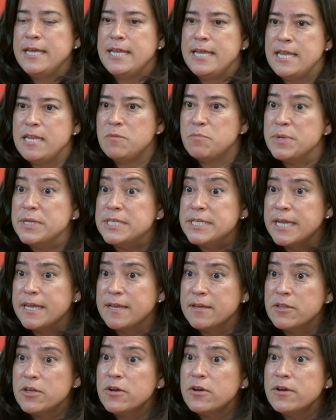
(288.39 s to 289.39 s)
in
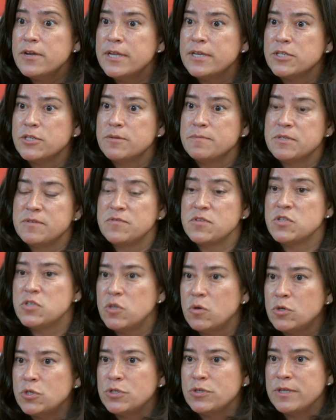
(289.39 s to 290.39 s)
particular in terms of
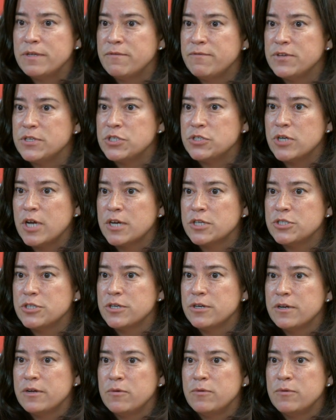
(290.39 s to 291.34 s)
social infrastructure,